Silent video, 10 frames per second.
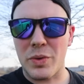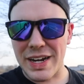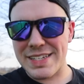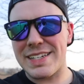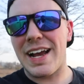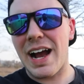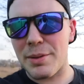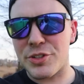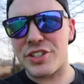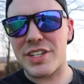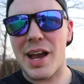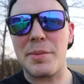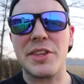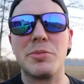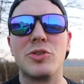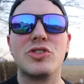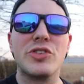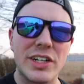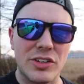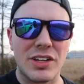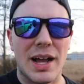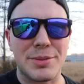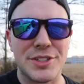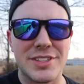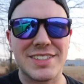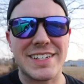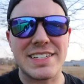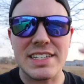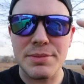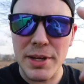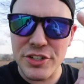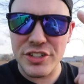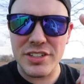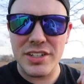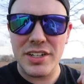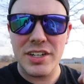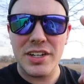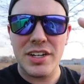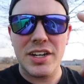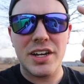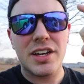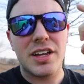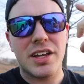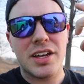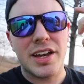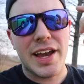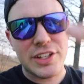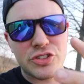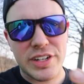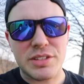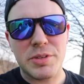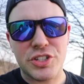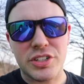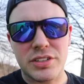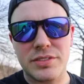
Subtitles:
When I say options, I mean the most critical options, like suspension and transmission.